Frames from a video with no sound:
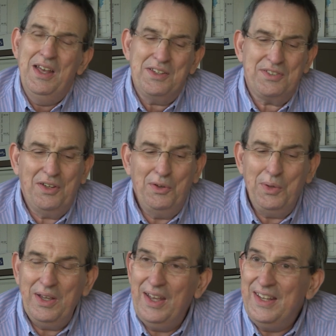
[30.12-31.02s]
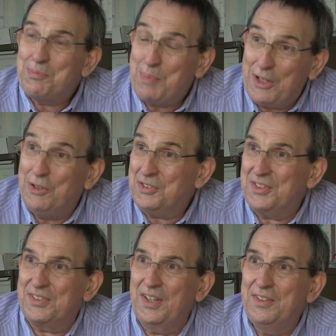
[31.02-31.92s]
So it's because
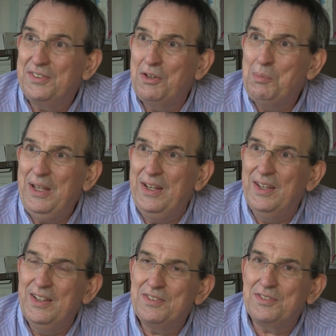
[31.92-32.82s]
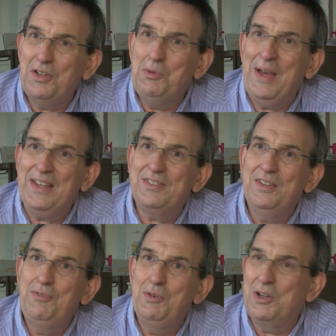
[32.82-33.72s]
the sun is so big. It's so
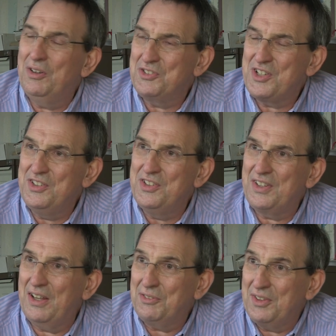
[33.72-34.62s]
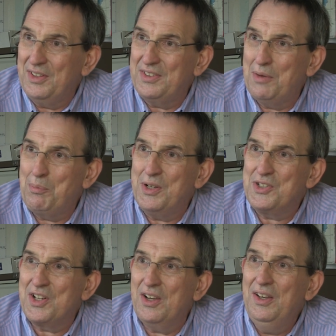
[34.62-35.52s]
massive, you can't change its outside
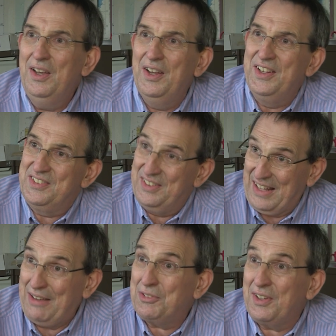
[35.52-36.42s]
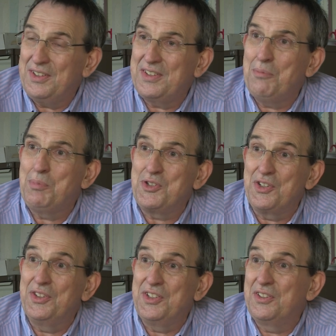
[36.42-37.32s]
temperature, and it's its outside
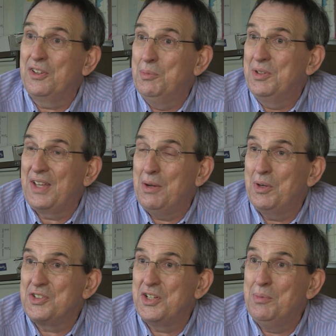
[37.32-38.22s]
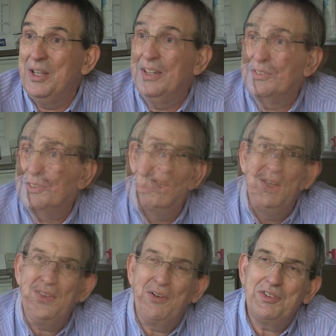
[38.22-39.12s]
temperature that determines how much it emits.
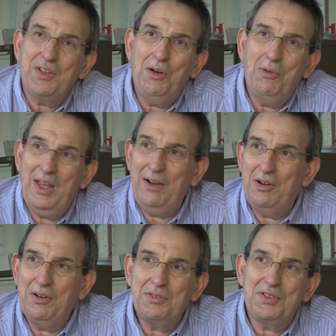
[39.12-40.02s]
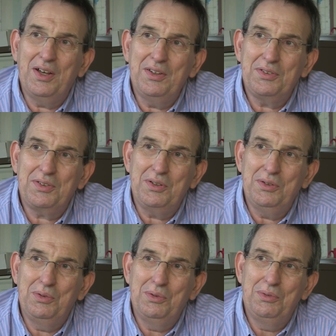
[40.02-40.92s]
There is a whole area of science
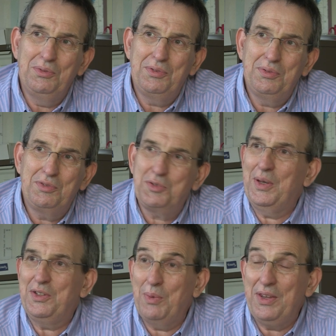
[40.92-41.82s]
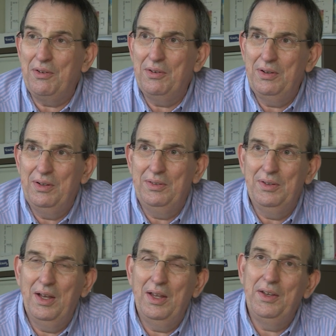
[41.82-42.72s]
called space weather,
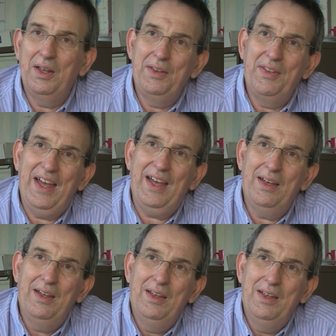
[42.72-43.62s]
and that